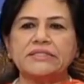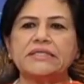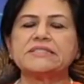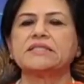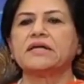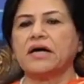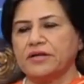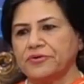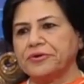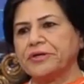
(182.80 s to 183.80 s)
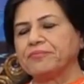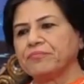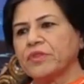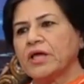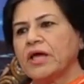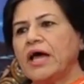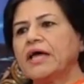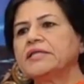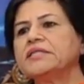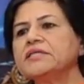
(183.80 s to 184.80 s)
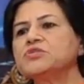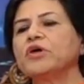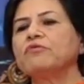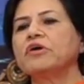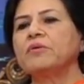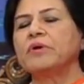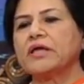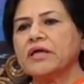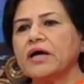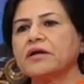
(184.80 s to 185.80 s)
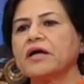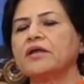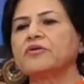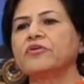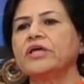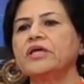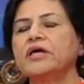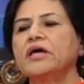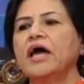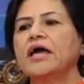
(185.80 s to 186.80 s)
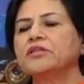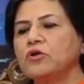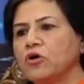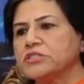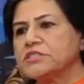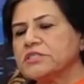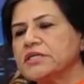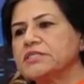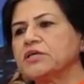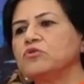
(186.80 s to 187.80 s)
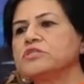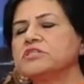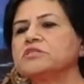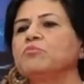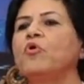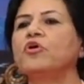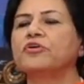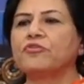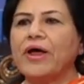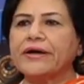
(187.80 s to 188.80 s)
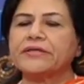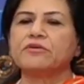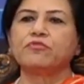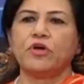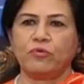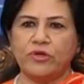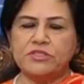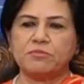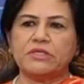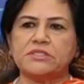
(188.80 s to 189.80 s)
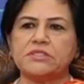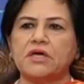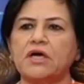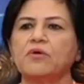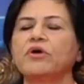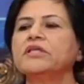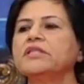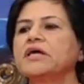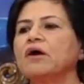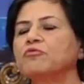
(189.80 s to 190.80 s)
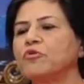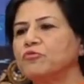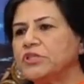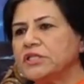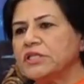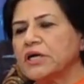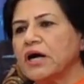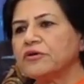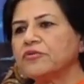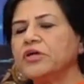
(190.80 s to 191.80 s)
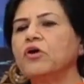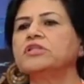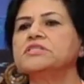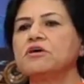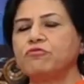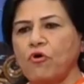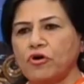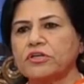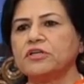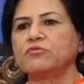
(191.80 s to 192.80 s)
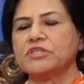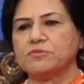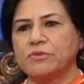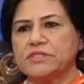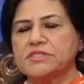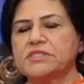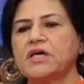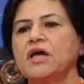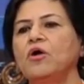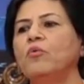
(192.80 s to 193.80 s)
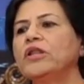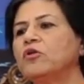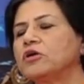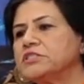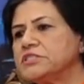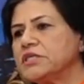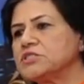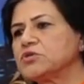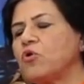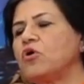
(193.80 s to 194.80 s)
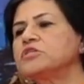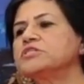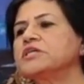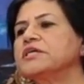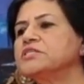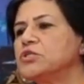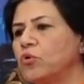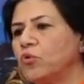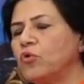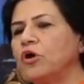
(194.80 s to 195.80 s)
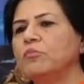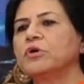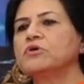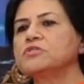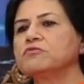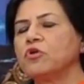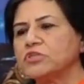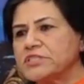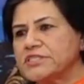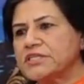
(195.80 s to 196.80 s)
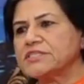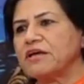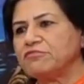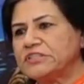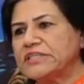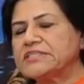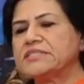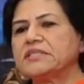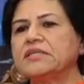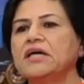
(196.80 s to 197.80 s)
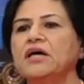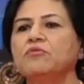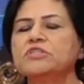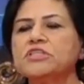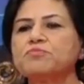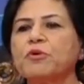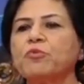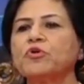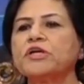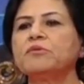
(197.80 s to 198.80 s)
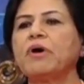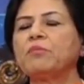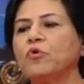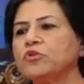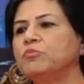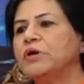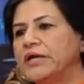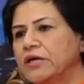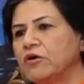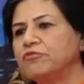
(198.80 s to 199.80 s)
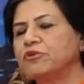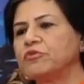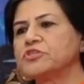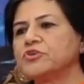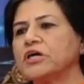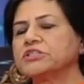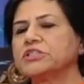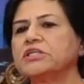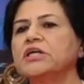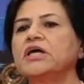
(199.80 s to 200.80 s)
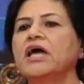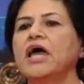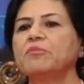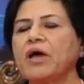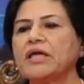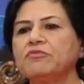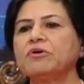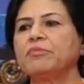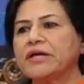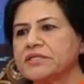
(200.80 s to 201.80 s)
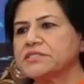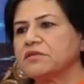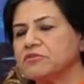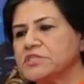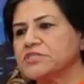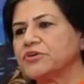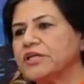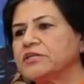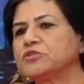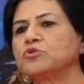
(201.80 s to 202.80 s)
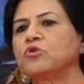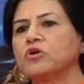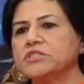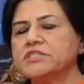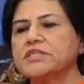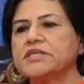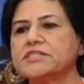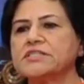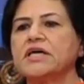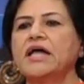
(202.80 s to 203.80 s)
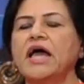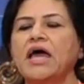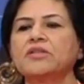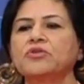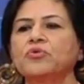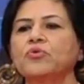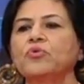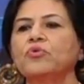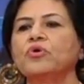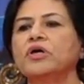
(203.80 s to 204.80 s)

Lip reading: chains in the country. And in this way, we are making our country and the logistics ecosystem more attractive for investments, whether they come from within the country or these are foreign investments. When logistics cost is low because of logistics efficiency, which is promoted by both building of infrastructure and by giving better services related to logistics and through